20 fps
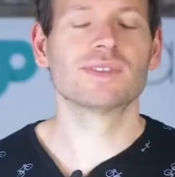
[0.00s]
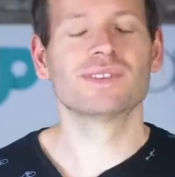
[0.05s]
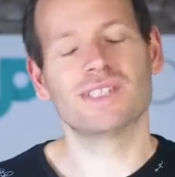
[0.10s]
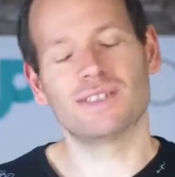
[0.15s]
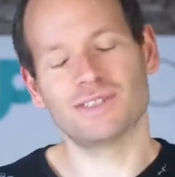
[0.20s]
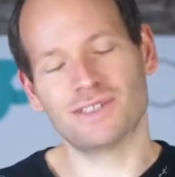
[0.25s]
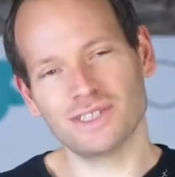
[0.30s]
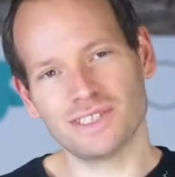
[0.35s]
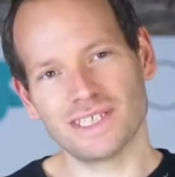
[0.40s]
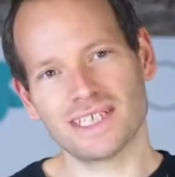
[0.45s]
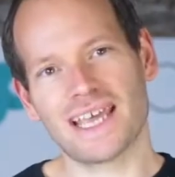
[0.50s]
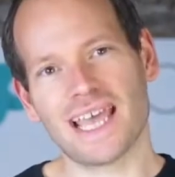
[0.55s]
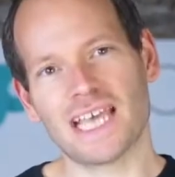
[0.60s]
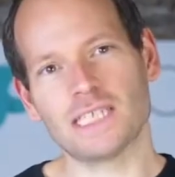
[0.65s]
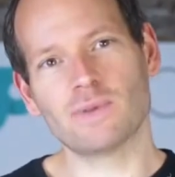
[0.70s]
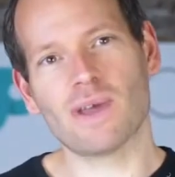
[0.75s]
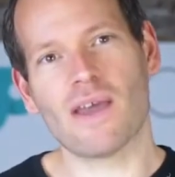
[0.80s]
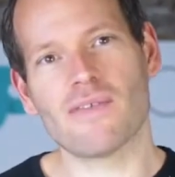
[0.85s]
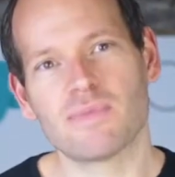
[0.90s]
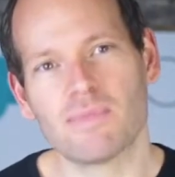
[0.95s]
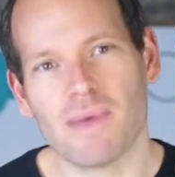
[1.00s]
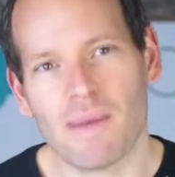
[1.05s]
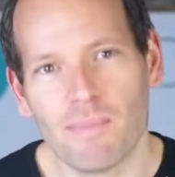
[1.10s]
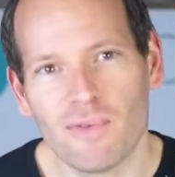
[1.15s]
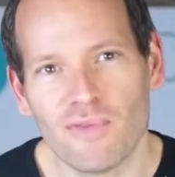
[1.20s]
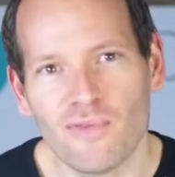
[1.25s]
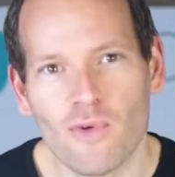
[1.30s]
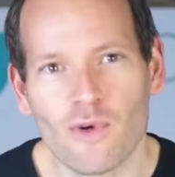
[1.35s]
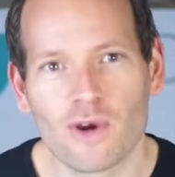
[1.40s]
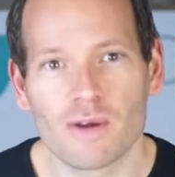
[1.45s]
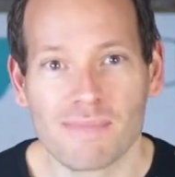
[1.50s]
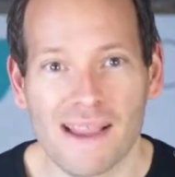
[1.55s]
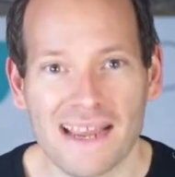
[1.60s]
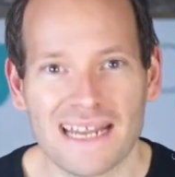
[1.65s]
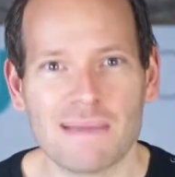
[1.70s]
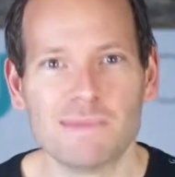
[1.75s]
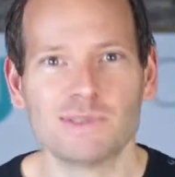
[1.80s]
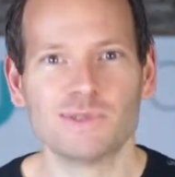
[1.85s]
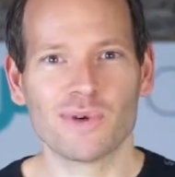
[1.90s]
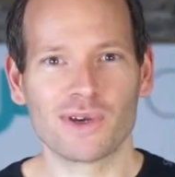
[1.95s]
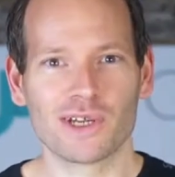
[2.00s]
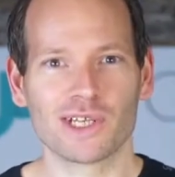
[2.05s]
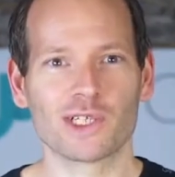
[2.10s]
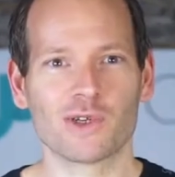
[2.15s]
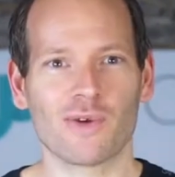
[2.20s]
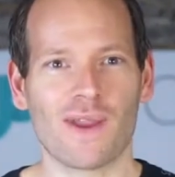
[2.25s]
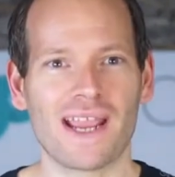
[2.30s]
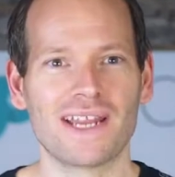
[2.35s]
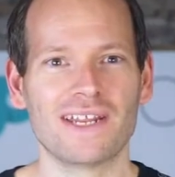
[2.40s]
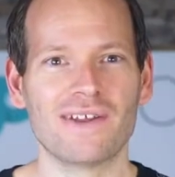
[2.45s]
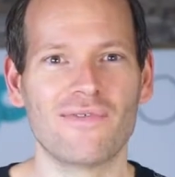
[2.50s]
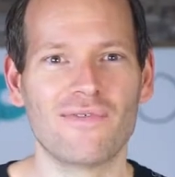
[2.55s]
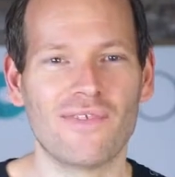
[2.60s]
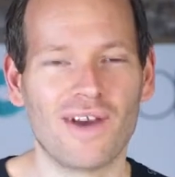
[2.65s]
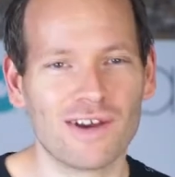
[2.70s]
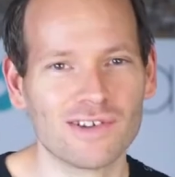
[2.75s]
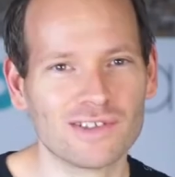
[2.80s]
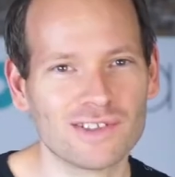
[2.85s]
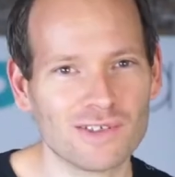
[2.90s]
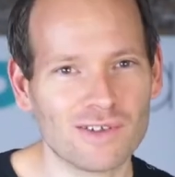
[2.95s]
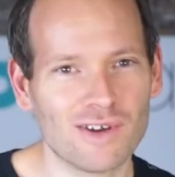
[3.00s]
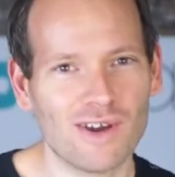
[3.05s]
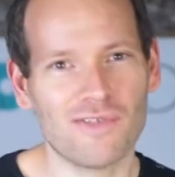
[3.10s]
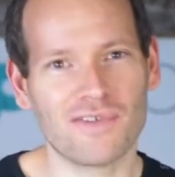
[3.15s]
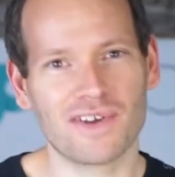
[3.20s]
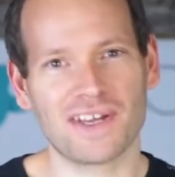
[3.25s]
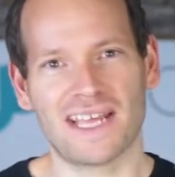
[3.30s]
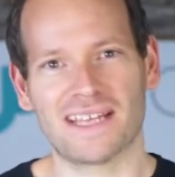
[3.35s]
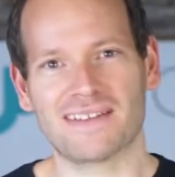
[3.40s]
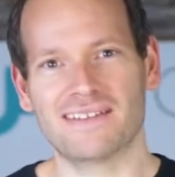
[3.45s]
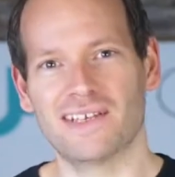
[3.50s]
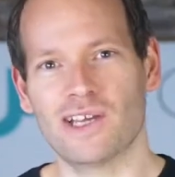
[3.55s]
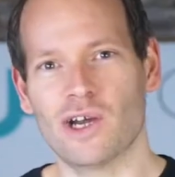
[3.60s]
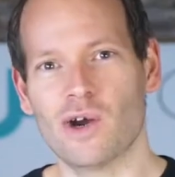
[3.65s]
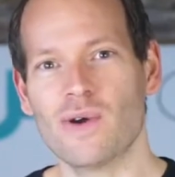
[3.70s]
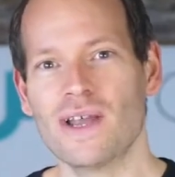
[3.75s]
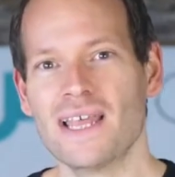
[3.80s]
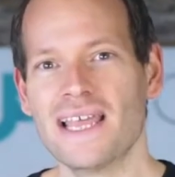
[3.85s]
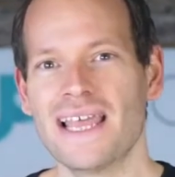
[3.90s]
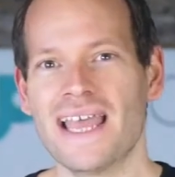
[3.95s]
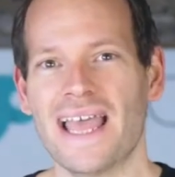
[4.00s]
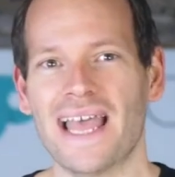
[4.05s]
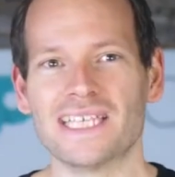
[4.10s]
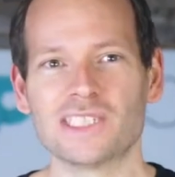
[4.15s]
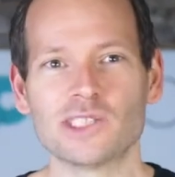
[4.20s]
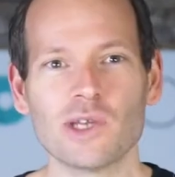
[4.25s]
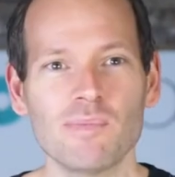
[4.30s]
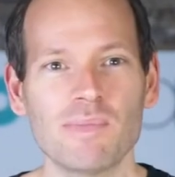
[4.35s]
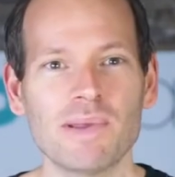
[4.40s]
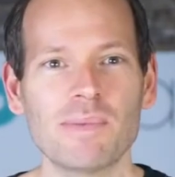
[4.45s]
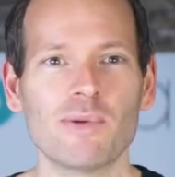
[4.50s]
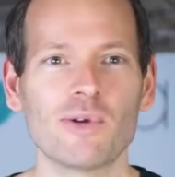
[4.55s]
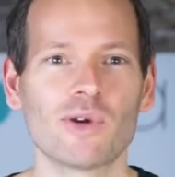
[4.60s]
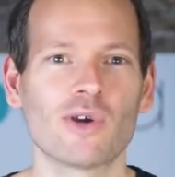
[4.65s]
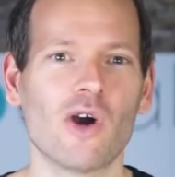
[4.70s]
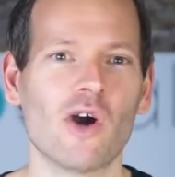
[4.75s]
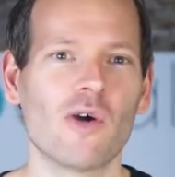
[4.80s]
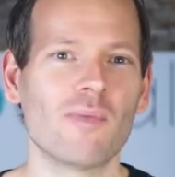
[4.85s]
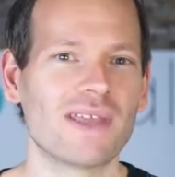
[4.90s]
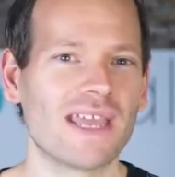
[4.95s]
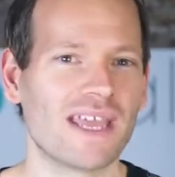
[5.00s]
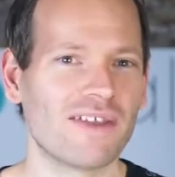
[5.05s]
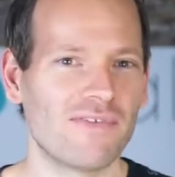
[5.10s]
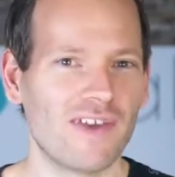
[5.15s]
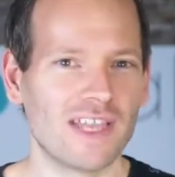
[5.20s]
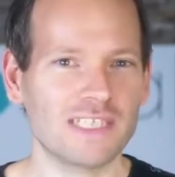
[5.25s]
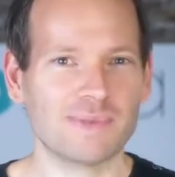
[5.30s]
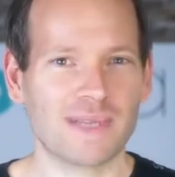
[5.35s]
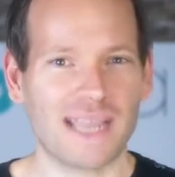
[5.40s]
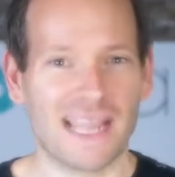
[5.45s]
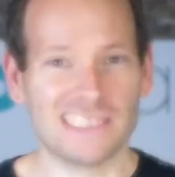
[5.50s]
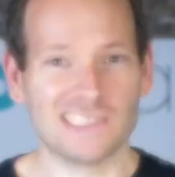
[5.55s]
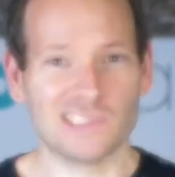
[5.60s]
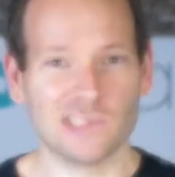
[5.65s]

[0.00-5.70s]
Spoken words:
Now, just in case we haven't met before, my name is the founder of criteo, and some people call me a Facebook ads